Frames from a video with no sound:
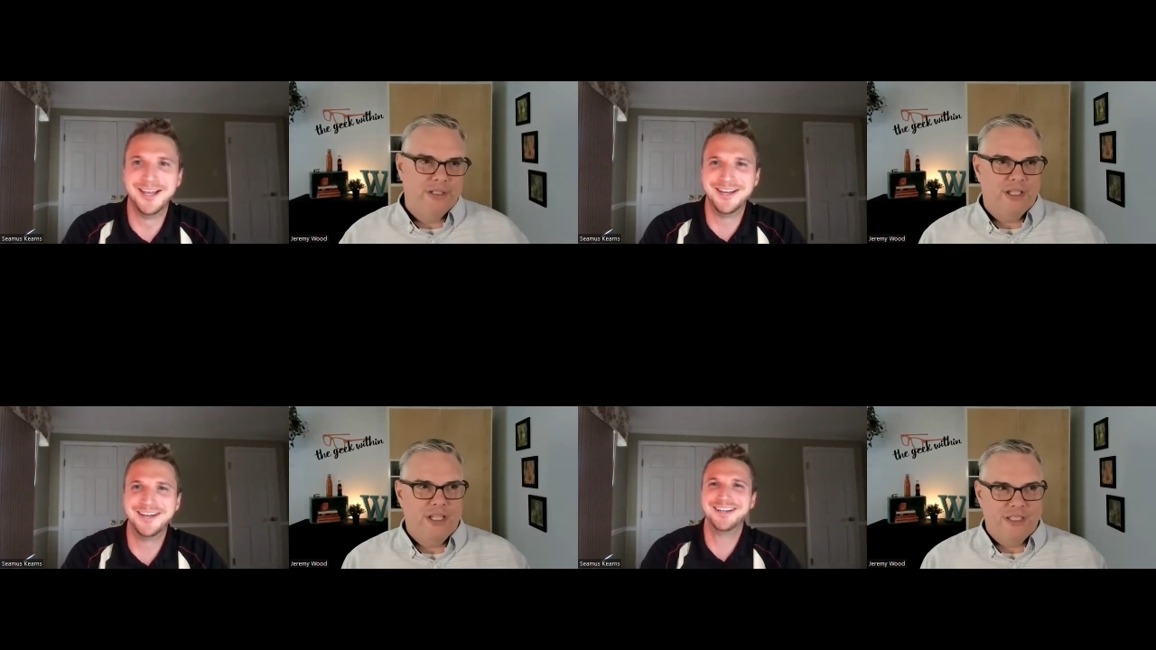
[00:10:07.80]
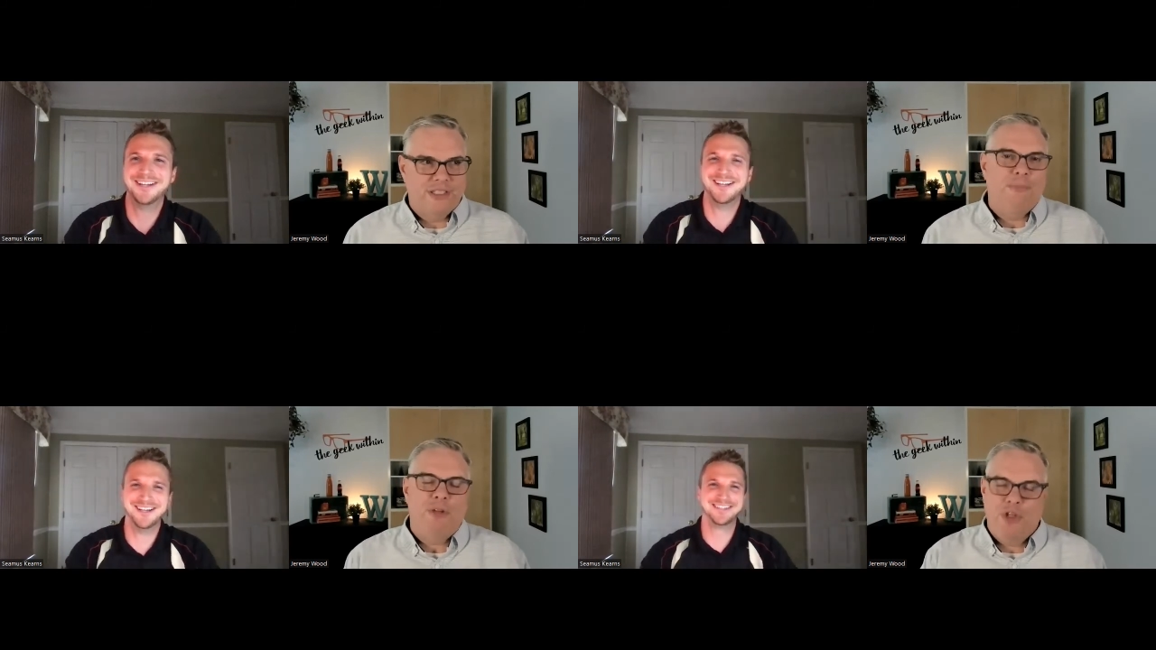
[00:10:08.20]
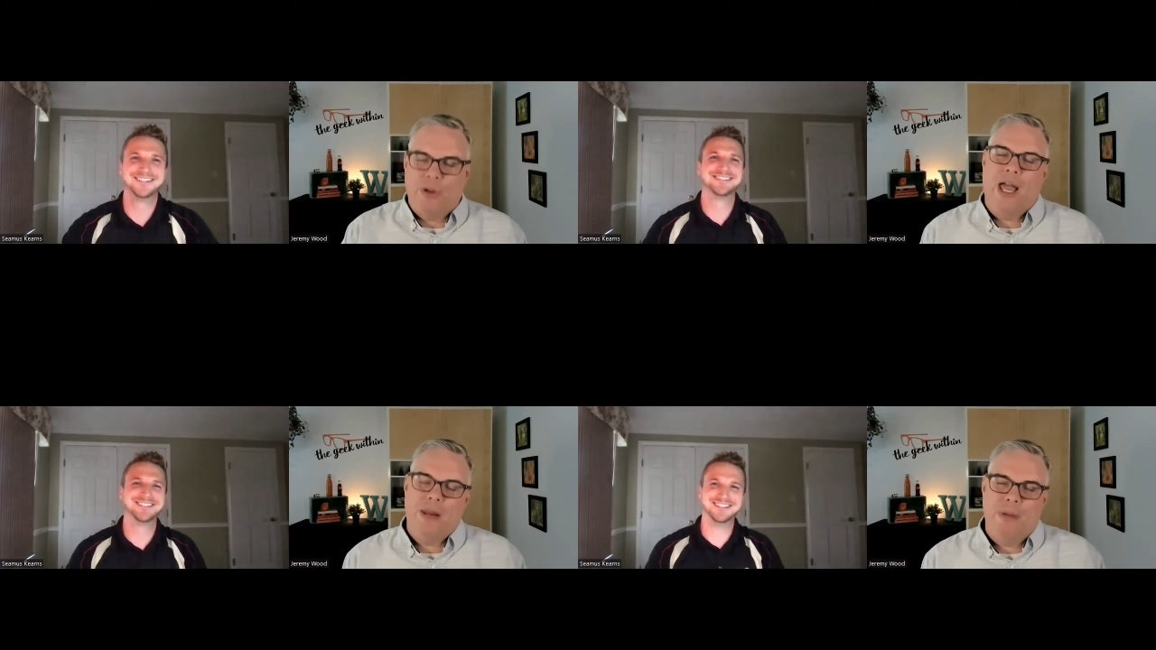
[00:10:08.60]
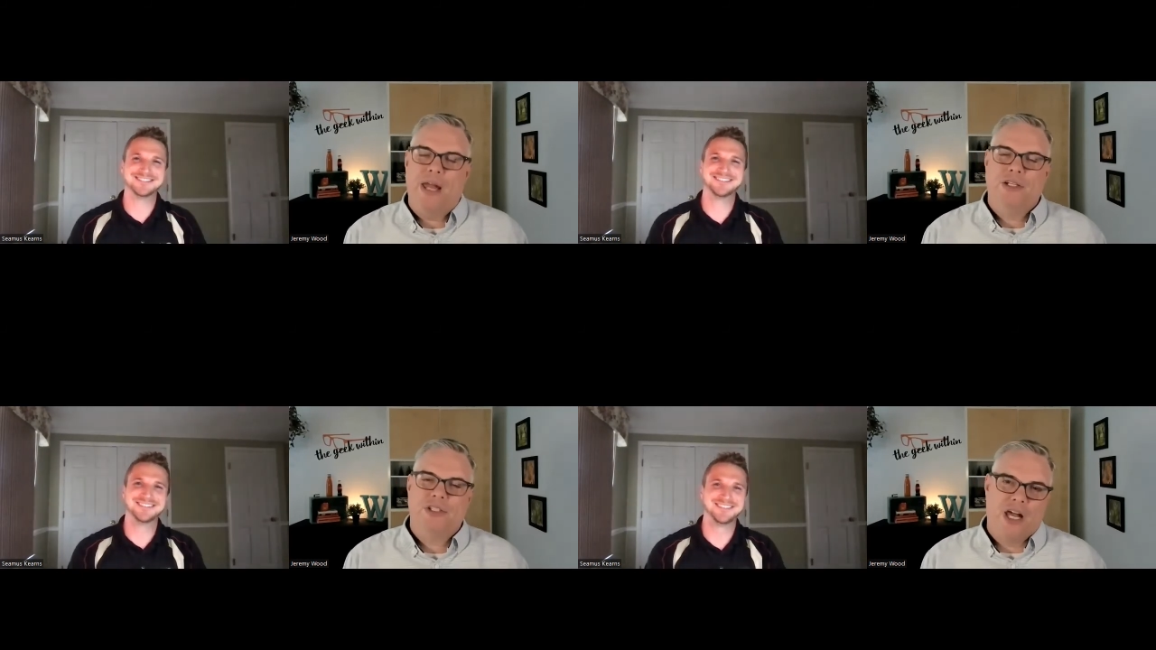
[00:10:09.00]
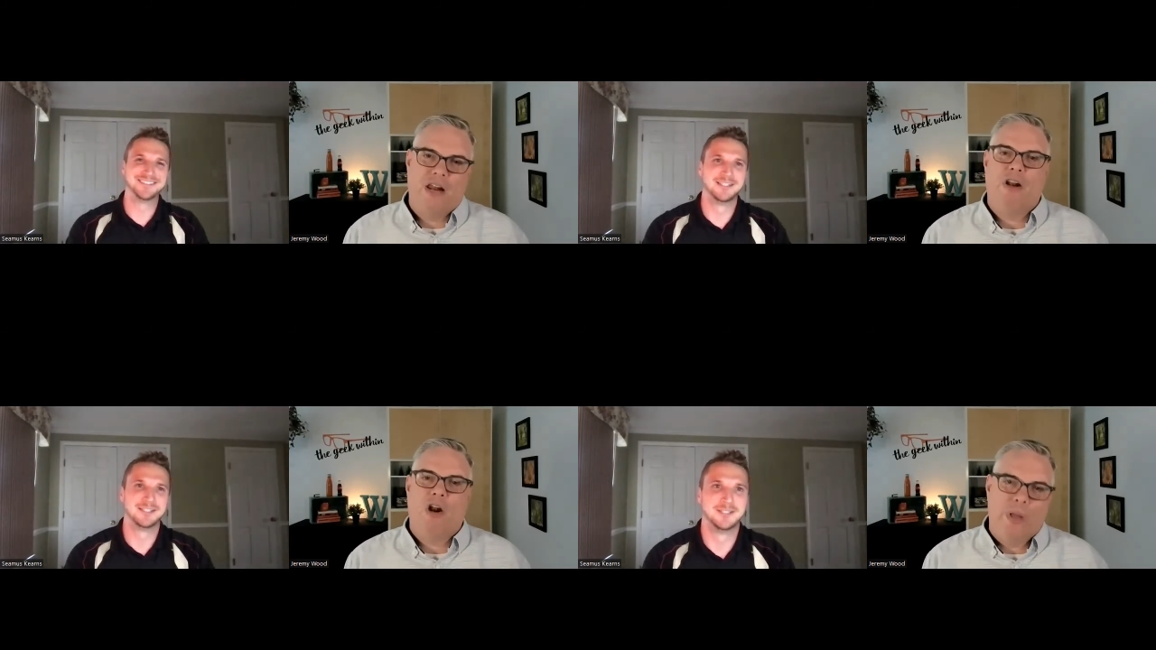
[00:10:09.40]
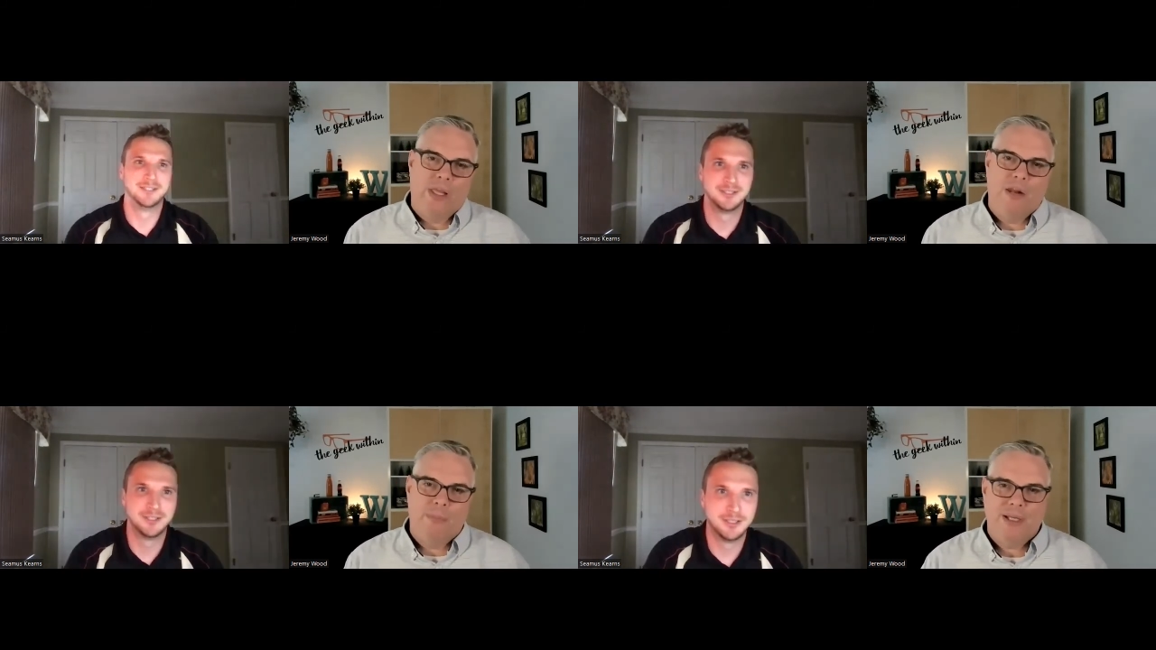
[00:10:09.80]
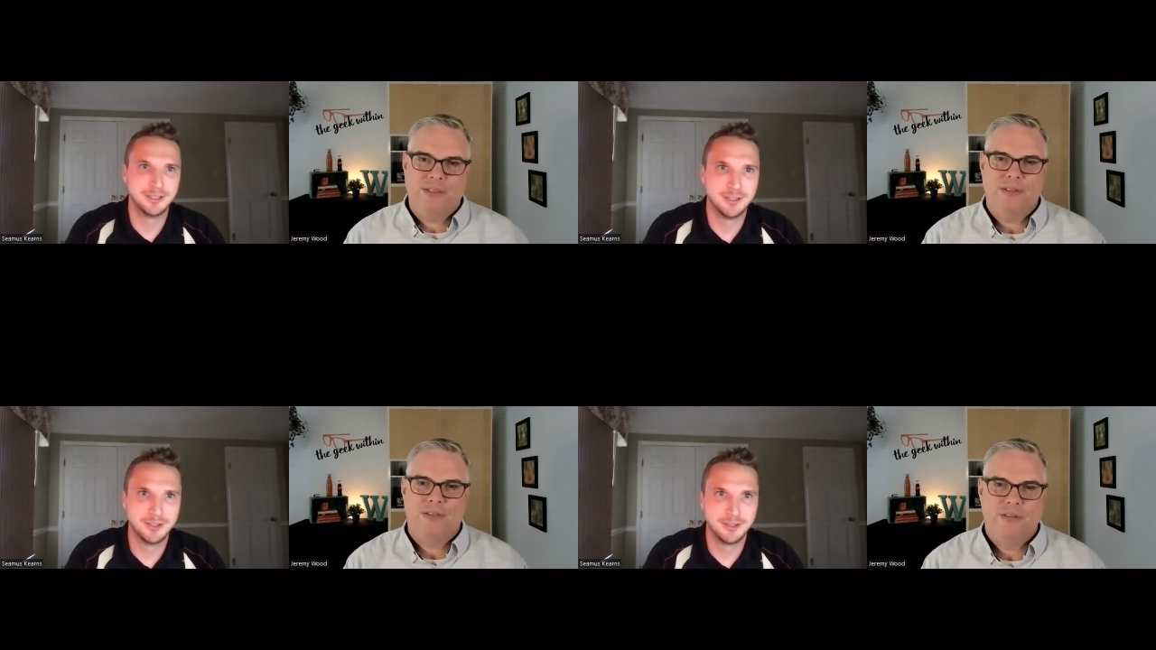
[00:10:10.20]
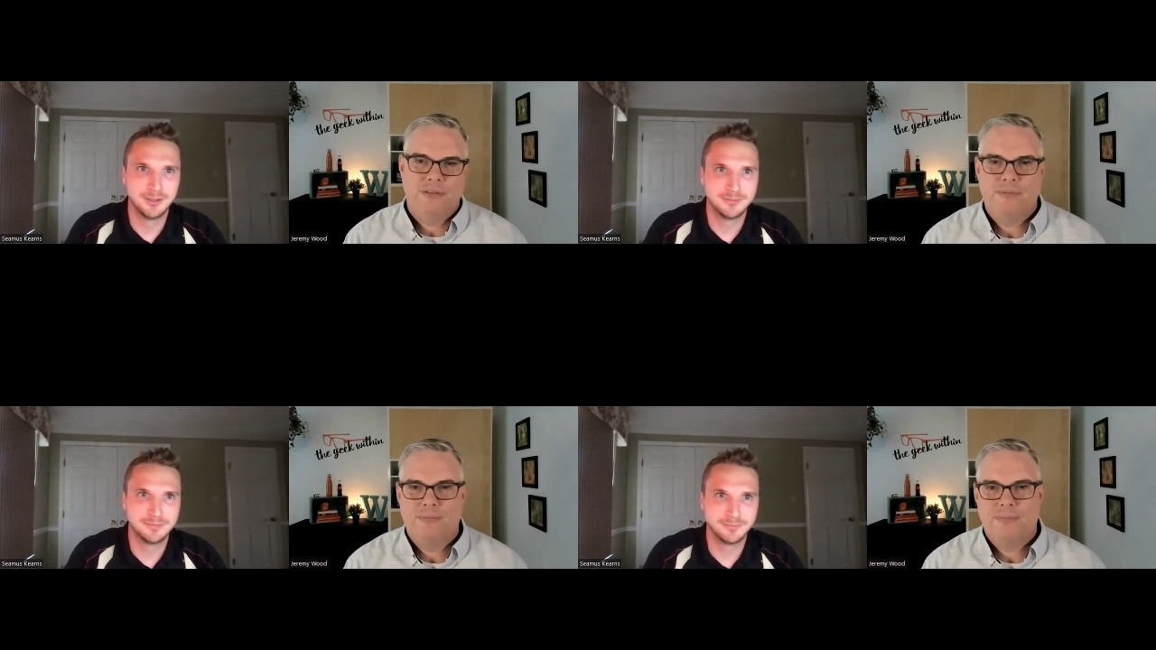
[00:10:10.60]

Speaker 1: yeah. is something you can manage kind of on a weekend basis?